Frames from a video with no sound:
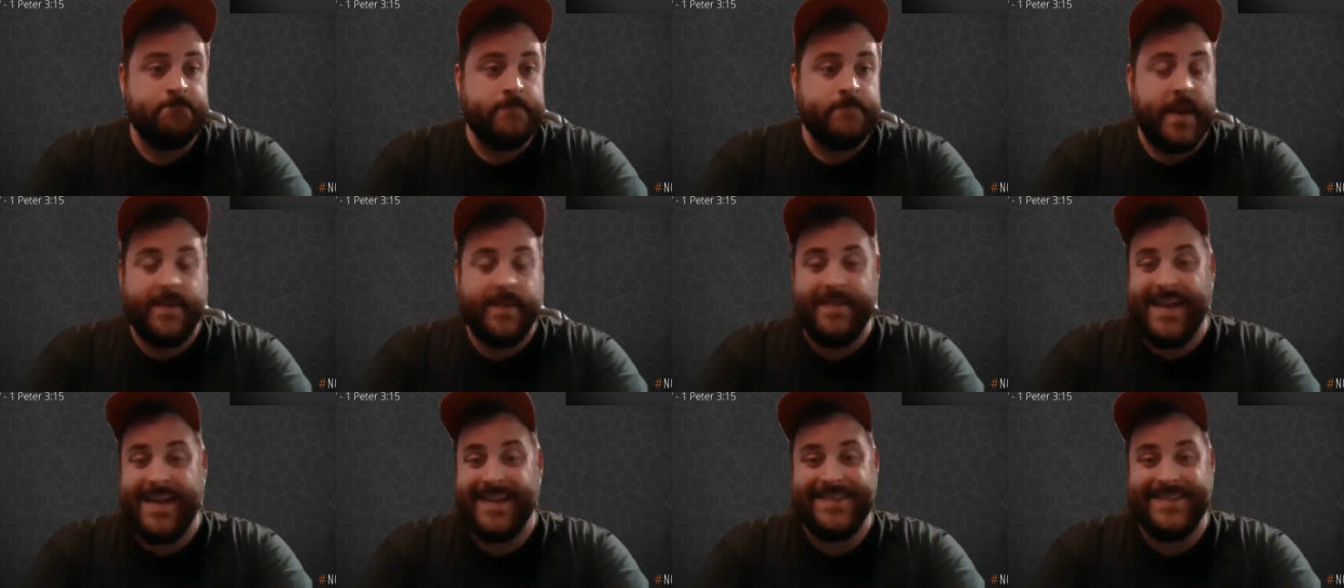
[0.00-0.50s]

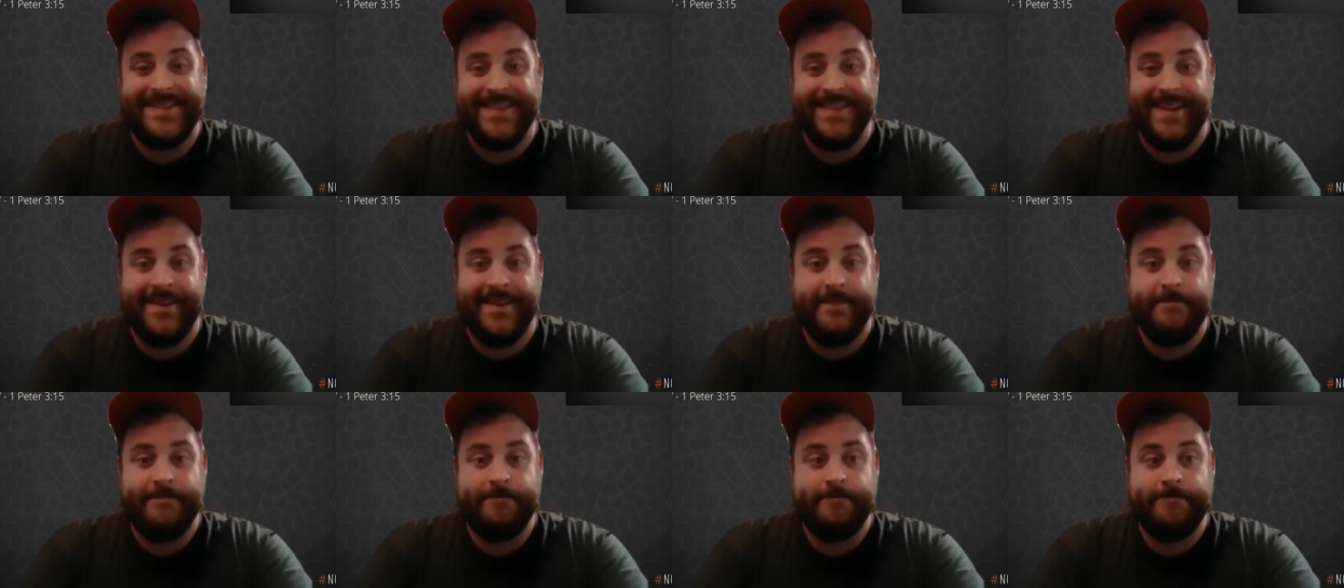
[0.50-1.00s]
And that's it.
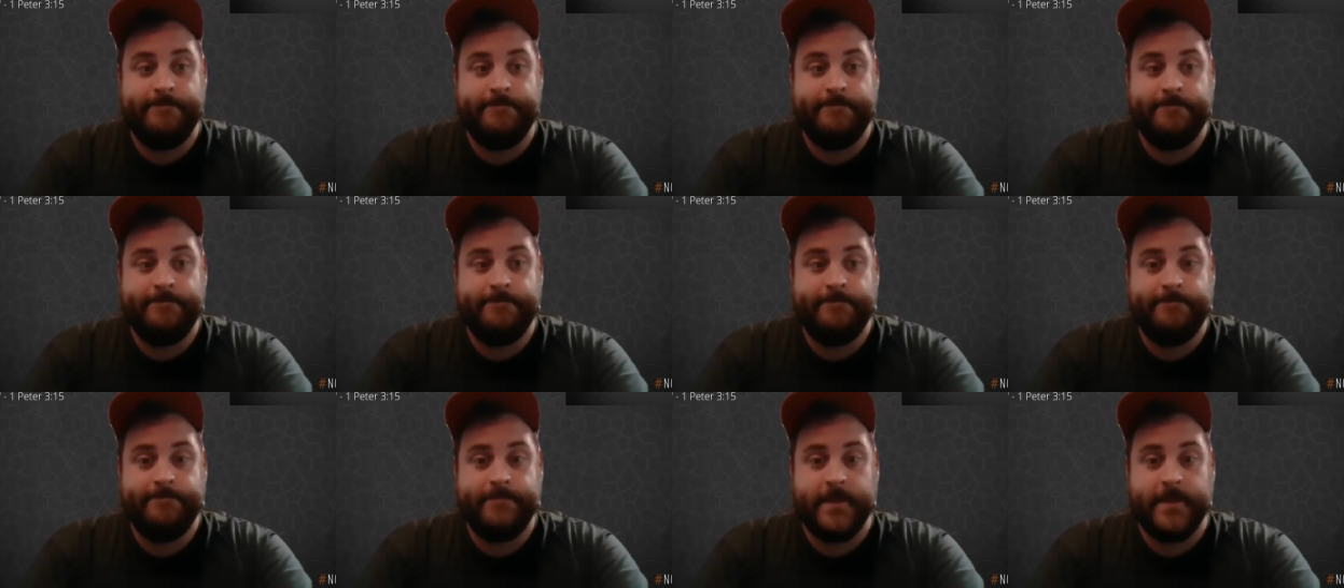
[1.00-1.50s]

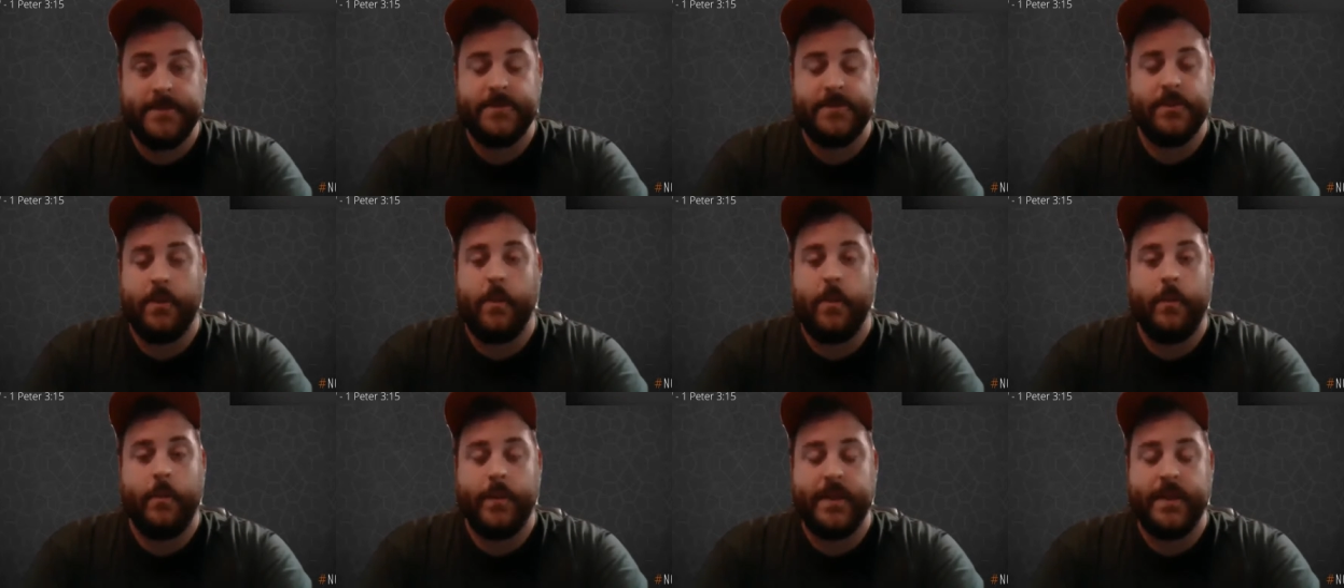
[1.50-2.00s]
That's the
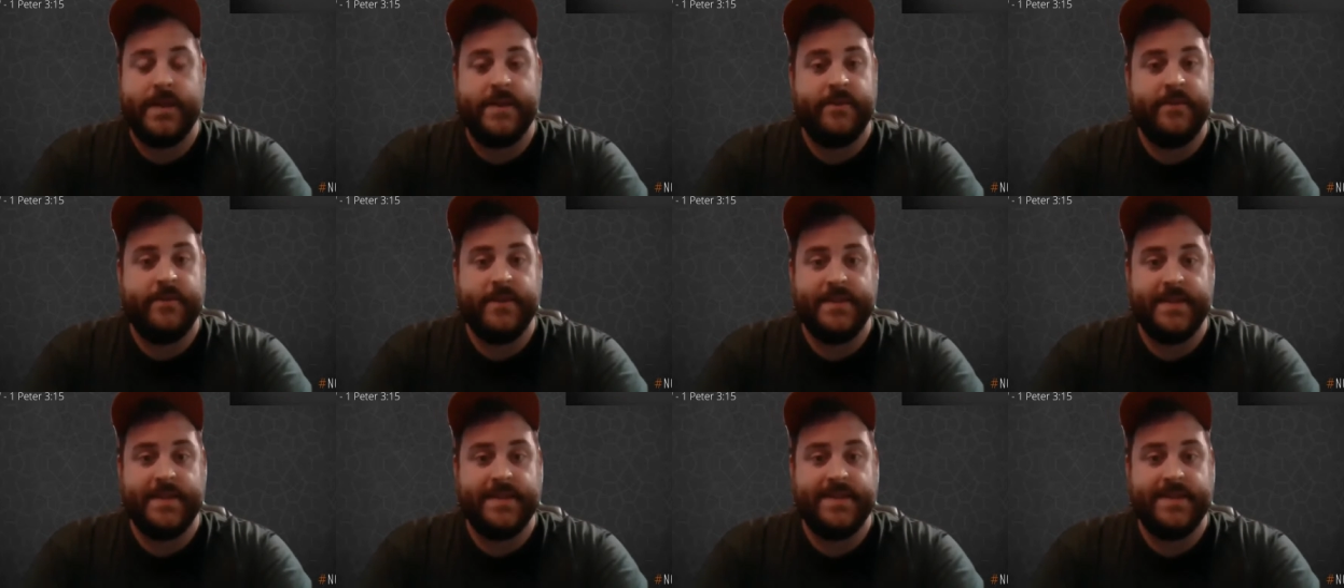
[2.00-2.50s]
only
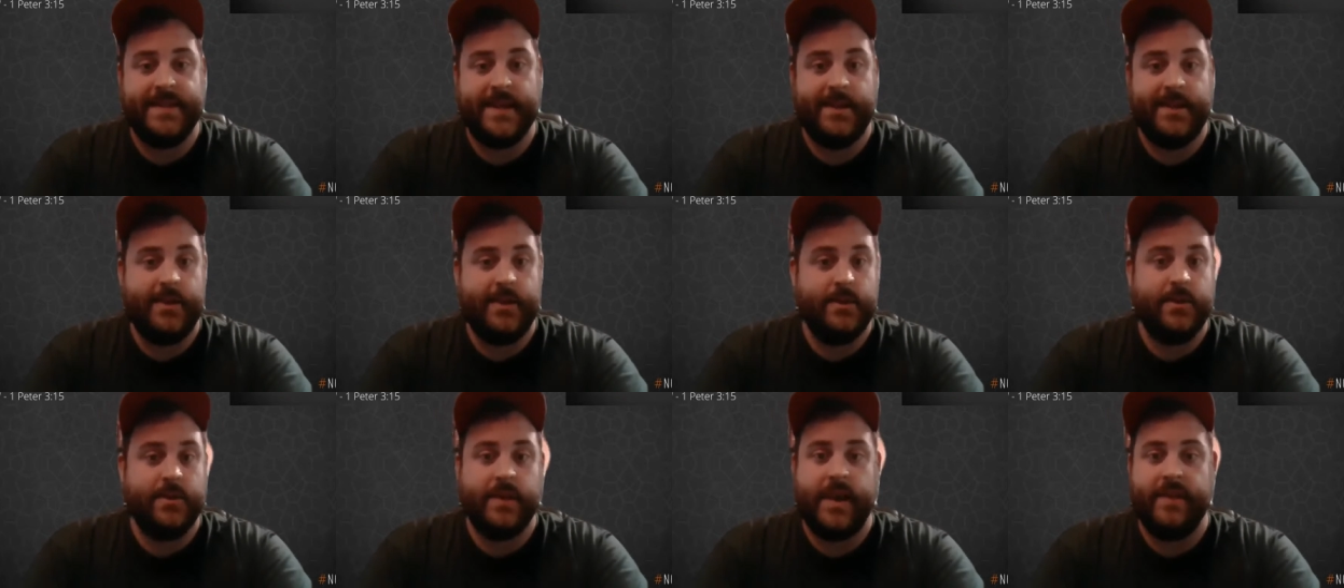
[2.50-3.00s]
difference they see in
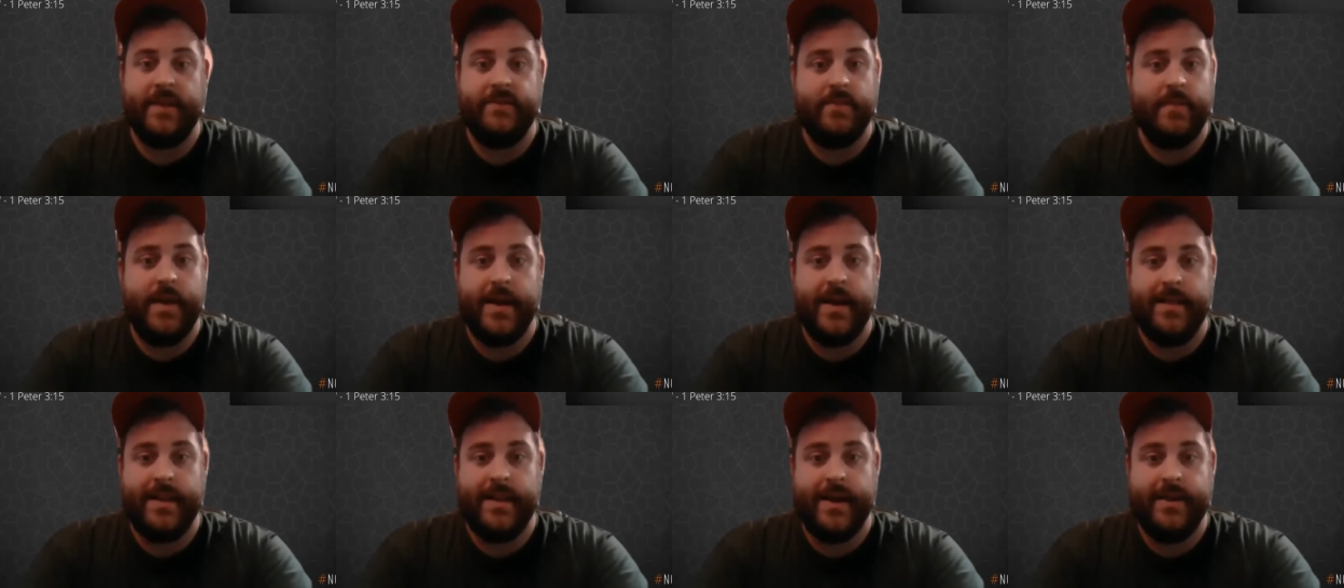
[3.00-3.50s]
your life and
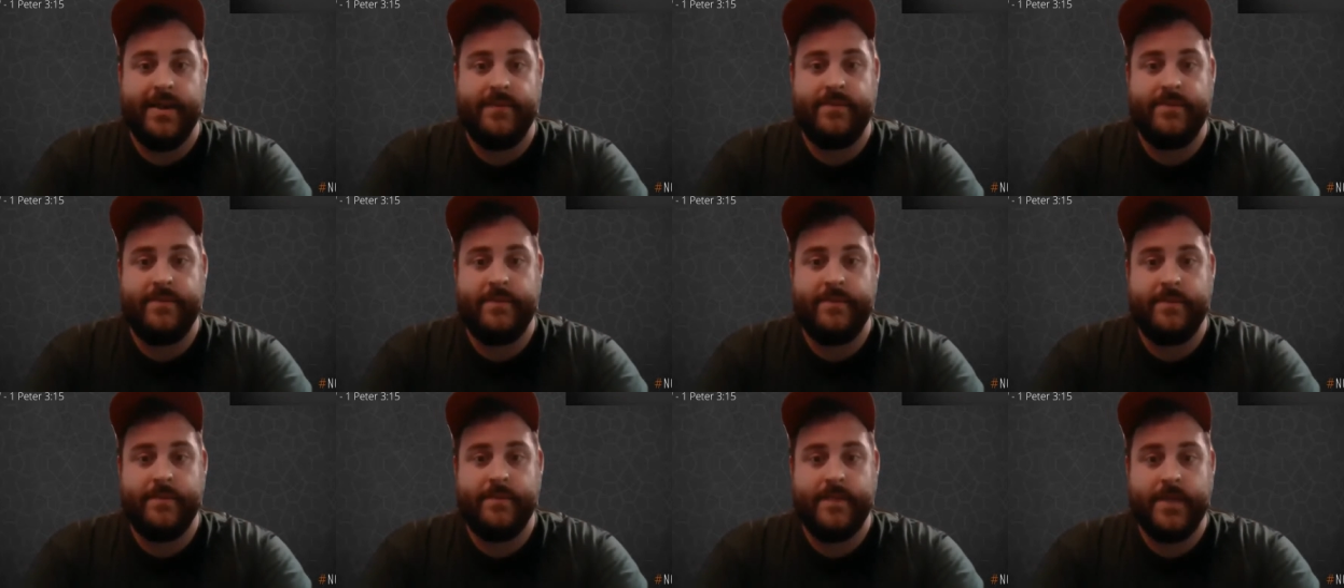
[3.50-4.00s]
my life,
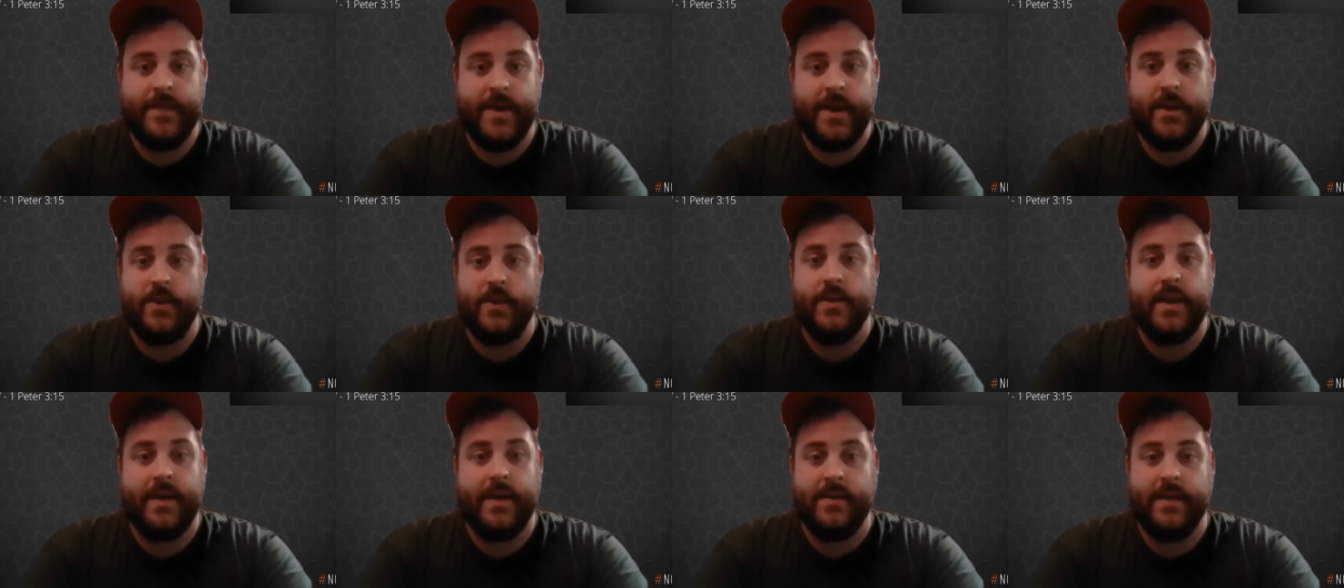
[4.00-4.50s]

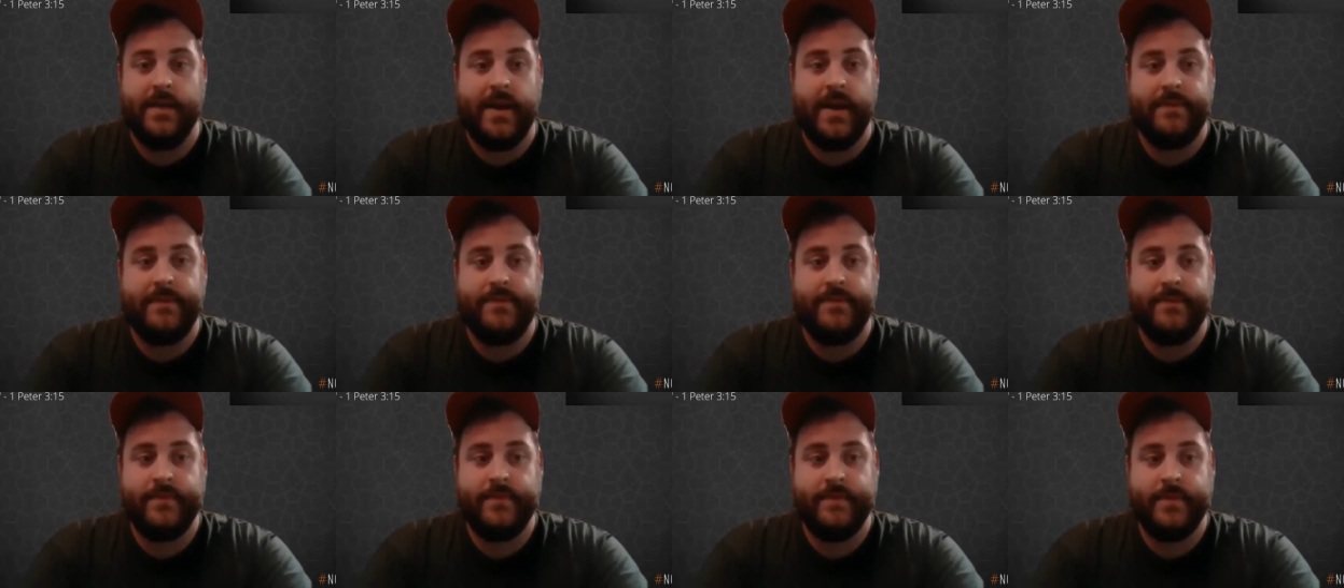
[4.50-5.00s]
in their
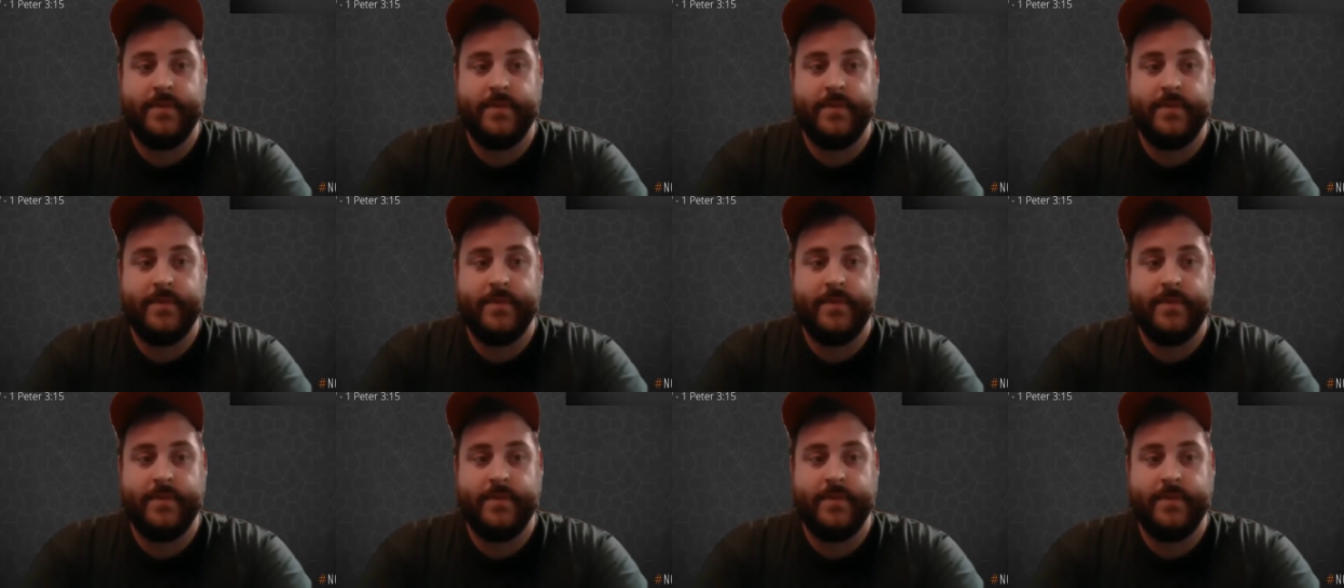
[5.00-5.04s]
life.